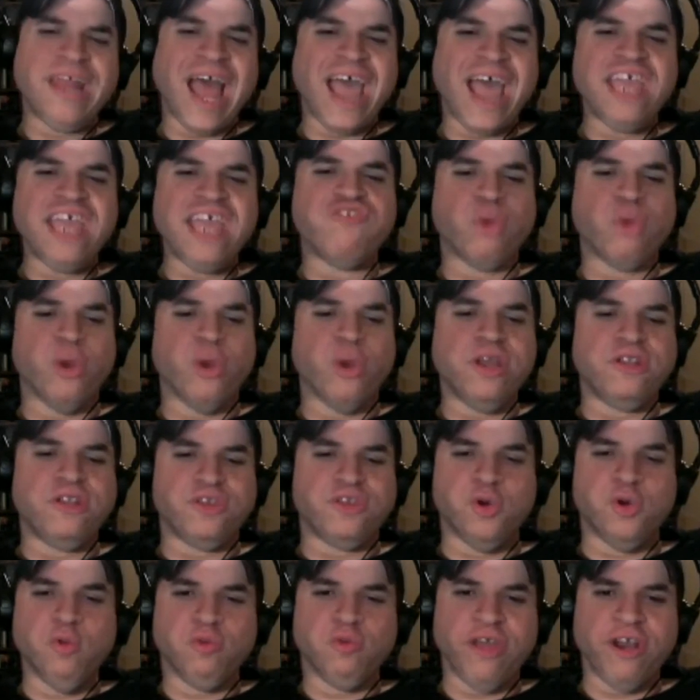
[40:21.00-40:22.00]
I enjoyed
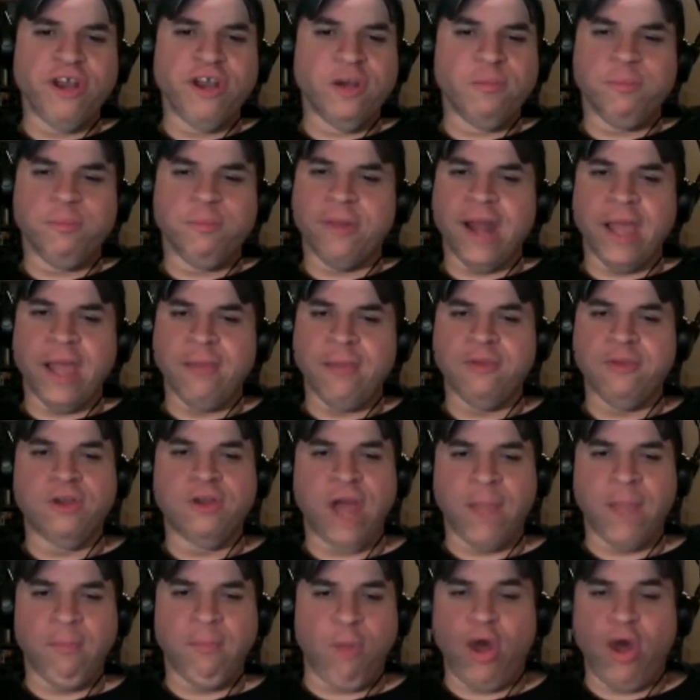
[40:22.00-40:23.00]
Tomb Raider, but I, you know,
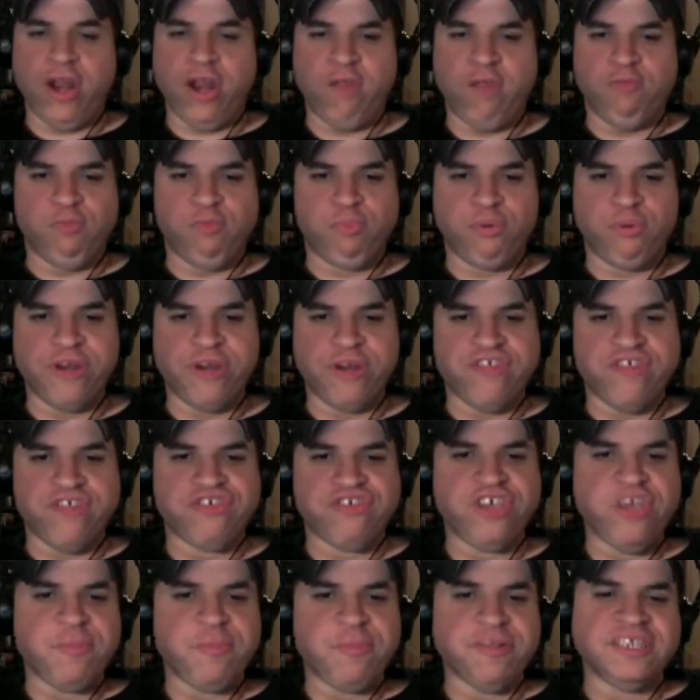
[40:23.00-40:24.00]
I bought it pretty
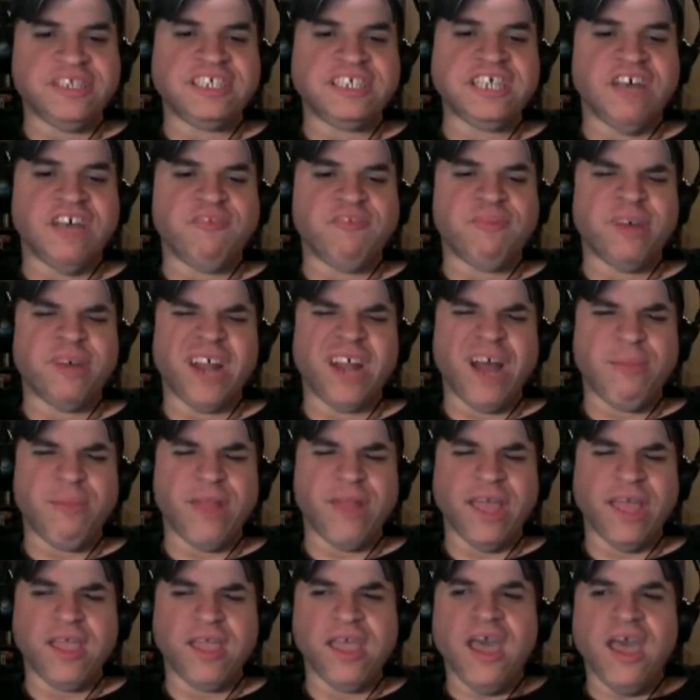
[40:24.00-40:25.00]
cheap and stuff. But I'm
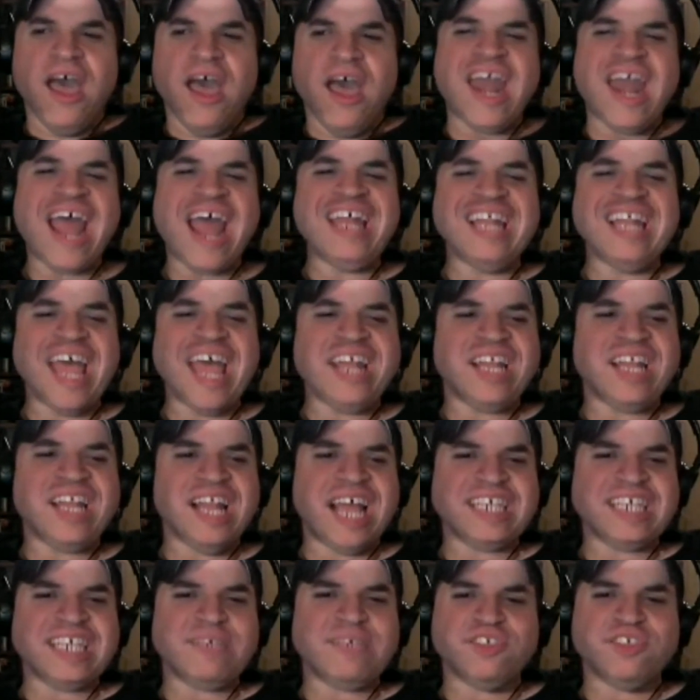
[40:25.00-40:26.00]
like, and I like The
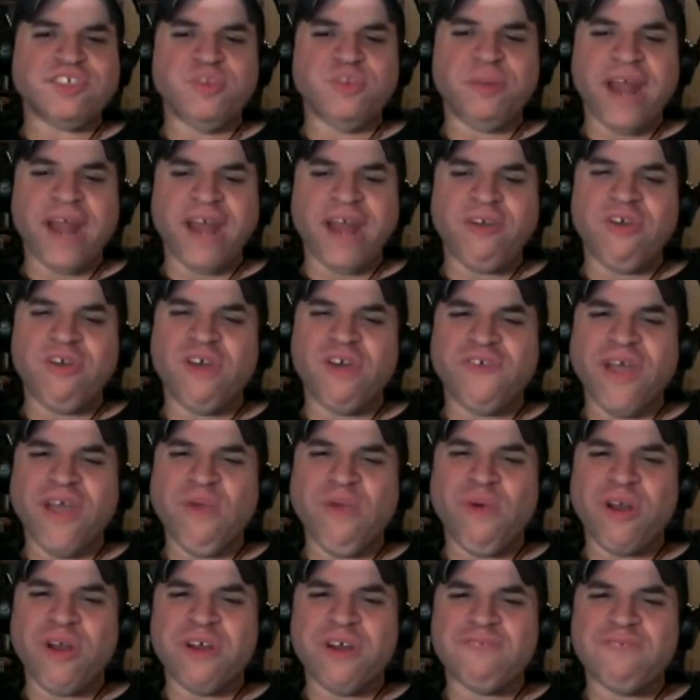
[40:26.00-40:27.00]
Last of Us two, but I don't know if I
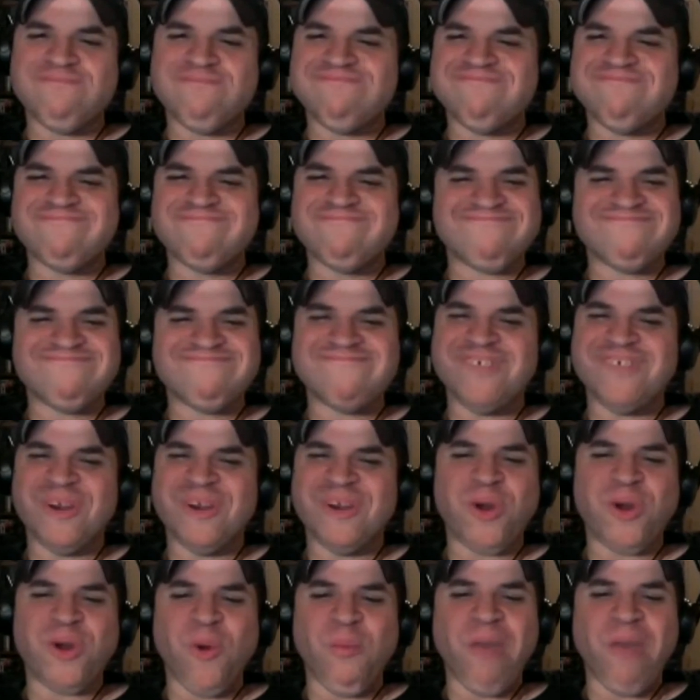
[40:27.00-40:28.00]
want to. You
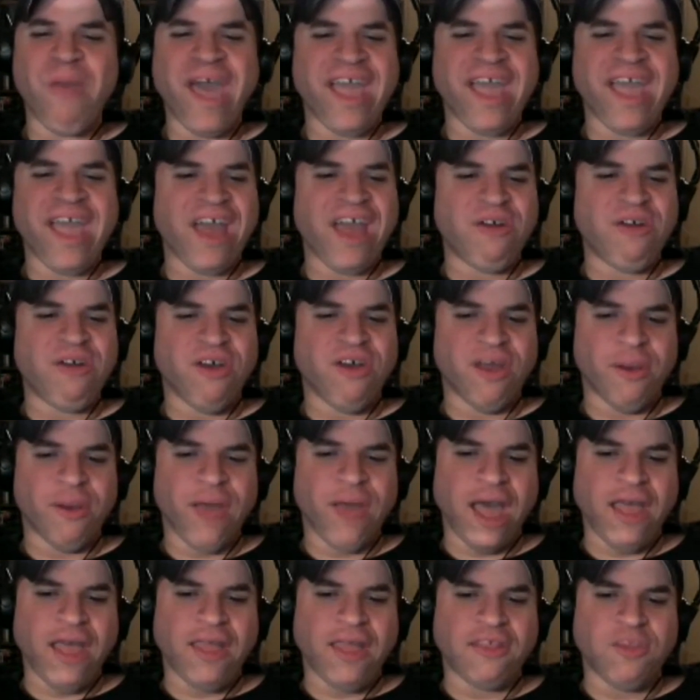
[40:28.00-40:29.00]
know, go back. I don't know.
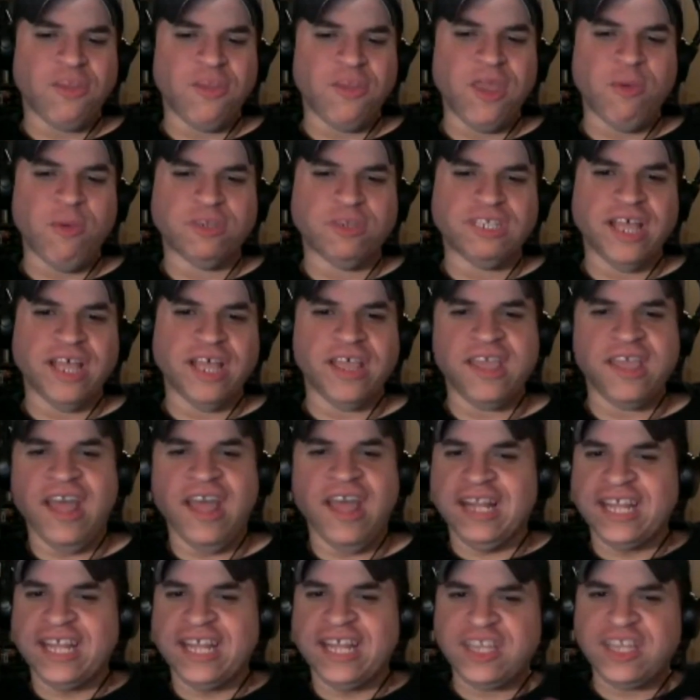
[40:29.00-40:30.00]
I, to me, it was like
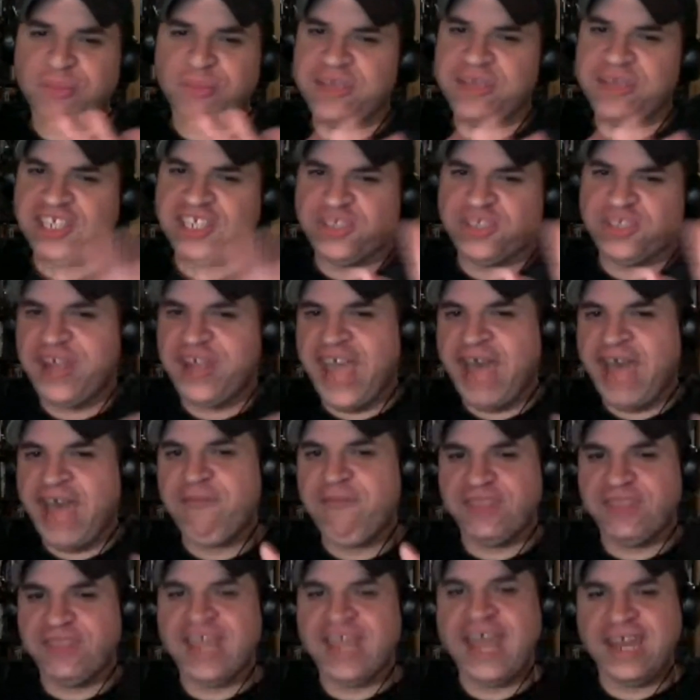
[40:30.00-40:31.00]
let the P S three have
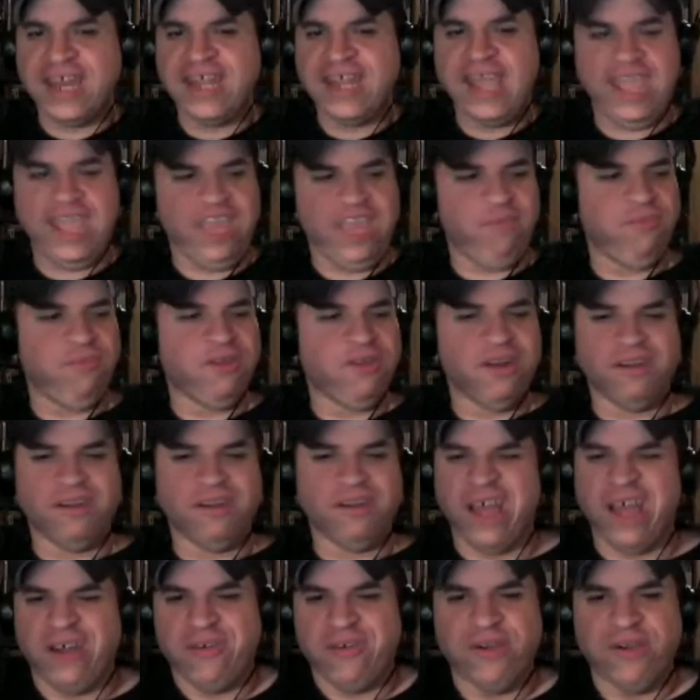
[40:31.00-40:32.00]
that game. You know,
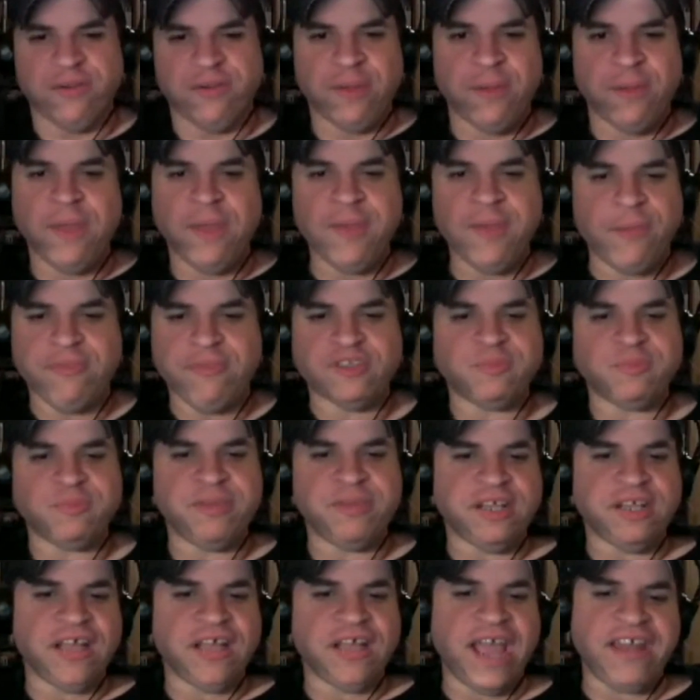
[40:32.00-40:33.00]
I don't know. Maybe I'm just
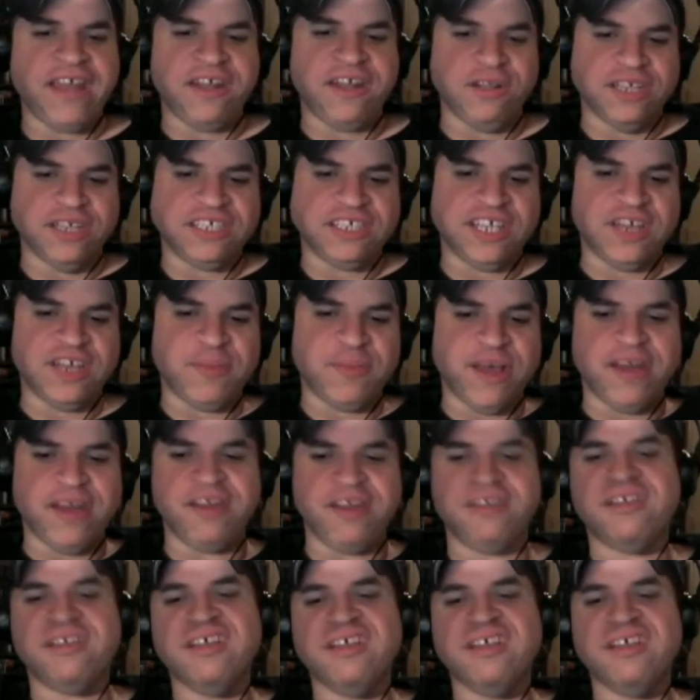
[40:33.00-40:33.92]
being idealistic about it. You know,